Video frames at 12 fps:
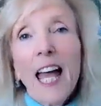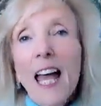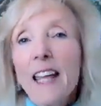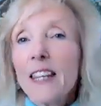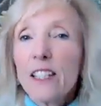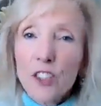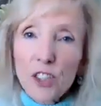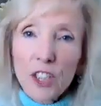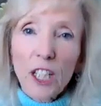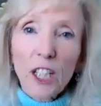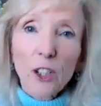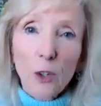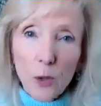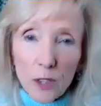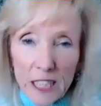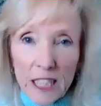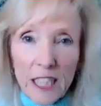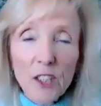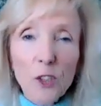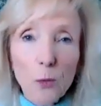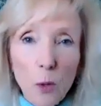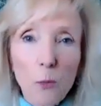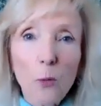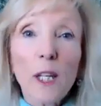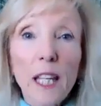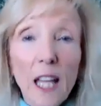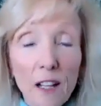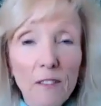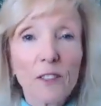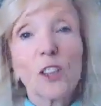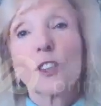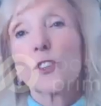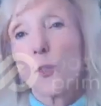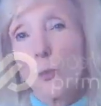and then share or teach what we have learned